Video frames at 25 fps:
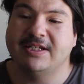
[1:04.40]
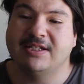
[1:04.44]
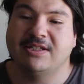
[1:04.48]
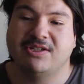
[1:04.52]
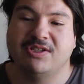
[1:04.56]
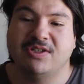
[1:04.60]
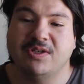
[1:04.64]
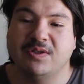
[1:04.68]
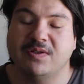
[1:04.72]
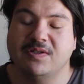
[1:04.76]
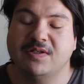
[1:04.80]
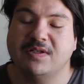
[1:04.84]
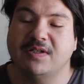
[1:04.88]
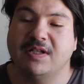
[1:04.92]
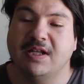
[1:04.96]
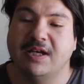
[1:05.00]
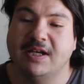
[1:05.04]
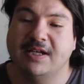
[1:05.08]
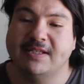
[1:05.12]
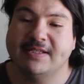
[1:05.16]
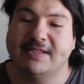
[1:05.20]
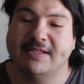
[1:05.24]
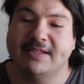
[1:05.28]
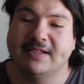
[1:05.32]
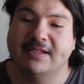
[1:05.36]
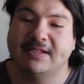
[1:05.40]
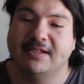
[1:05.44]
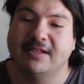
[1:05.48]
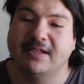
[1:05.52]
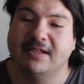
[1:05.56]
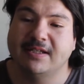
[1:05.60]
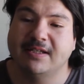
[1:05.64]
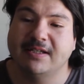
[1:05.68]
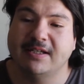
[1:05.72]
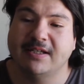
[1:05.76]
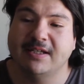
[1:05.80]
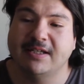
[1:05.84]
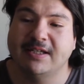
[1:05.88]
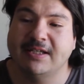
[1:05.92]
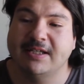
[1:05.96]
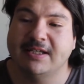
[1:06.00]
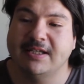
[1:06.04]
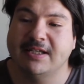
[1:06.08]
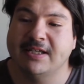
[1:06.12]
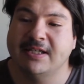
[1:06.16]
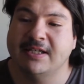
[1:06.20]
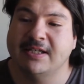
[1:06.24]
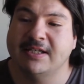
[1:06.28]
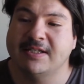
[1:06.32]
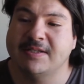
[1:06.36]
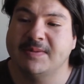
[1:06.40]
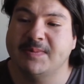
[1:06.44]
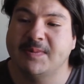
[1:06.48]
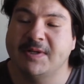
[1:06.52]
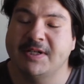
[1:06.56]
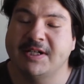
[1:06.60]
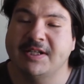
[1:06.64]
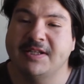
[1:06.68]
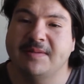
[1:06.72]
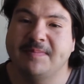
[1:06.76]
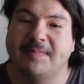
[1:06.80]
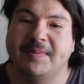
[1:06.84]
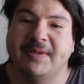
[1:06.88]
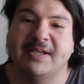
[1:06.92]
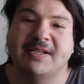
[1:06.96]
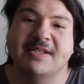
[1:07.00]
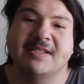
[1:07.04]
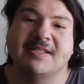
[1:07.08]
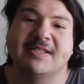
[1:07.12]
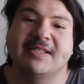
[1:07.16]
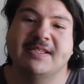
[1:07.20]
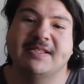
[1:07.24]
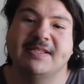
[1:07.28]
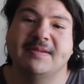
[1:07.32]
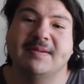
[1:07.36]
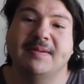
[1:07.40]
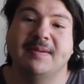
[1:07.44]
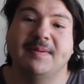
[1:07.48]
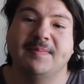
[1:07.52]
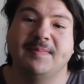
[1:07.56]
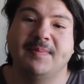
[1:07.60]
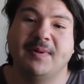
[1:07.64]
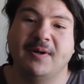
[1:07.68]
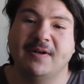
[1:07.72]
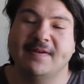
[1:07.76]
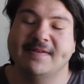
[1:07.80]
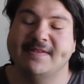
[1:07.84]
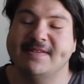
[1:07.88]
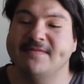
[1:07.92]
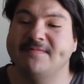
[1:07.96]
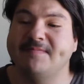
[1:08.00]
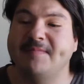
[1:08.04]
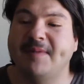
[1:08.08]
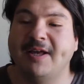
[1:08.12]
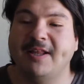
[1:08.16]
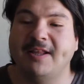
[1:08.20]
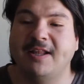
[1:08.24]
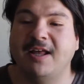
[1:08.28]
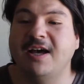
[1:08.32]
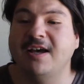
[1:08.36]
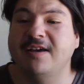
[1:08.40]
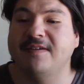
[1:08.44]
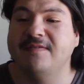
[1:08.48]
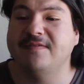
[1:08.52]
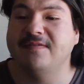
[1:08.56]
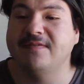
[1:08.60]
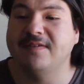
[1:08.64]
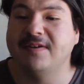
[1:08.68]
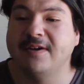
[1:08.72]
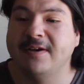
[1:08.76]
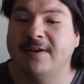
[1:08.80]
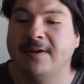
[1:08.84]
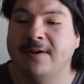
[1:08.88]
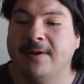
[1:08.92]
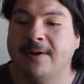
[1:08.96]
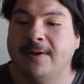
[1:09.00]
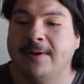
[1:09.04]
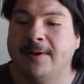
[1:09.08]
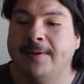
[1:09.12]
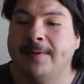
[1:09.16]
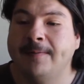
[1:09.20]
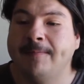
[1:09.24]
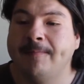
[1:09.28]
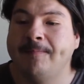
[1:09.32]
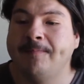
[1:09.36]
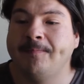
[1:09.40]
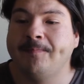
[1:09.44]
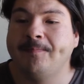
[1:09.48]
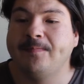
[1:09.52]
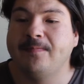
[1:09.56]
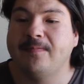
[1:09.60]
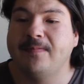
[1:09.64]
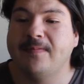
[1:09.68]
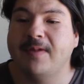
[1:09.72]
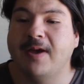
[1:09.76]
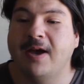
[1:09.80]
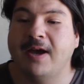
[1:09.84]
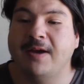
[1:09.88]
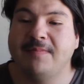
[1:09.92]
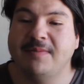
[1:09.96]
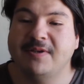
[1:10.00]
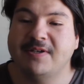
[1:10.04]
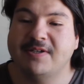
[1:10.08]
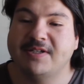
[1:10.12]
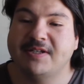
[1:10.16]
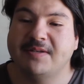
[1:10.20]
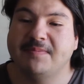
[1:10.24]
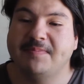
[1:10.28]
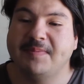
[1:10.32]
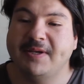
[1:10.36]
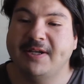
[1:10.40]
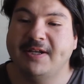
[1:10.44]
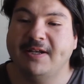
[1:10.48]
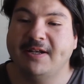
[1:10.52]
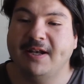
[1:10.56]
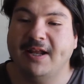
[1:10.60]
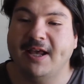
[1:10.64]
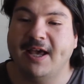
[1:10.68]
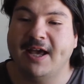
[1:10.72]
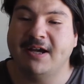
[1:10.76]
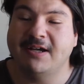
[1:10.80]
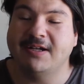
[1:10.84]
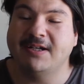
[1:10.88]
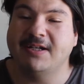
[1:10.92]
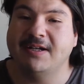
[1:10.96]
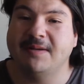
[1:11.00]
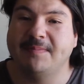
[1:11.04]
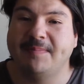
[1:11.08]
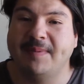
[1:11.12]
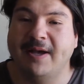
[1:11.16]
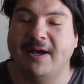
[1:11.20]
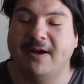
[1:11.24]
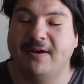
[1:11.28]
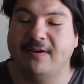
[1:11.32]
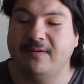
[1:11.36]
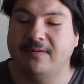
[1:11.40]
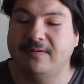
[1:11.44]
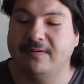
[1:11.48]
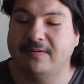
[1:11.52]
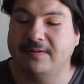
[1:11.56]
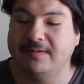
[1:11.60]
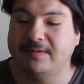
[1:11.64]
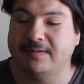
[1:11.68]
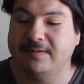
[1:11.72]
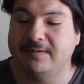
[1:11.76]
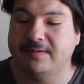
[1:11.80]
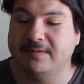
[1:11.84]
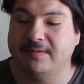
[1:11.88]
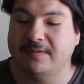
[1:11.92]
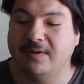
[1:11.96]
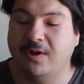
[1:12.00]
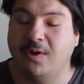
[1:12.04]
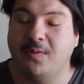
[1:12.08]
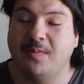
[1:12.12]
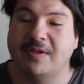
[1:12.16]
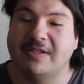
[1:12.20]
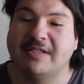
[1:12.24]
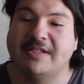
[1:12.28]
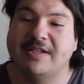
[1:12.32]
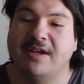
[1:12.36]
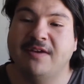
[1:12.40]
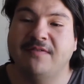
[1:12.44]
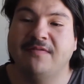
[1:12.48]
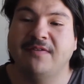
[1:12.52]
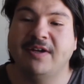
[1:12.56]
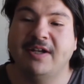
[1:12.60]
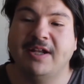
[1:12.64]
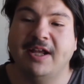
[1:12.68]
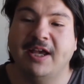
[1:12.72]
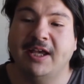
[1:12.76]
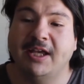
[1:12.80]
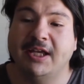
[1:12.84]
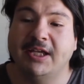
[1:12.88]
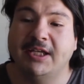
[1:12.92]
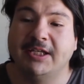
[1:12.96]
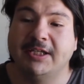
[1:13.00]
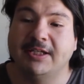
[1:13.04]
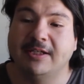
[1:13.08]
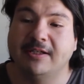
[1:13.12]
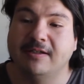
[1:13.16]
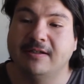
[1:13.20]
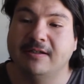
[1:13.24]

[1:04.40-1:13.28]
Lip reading: just socializing is one of the biggest parts of my life. I'm used to being out and about almost every day.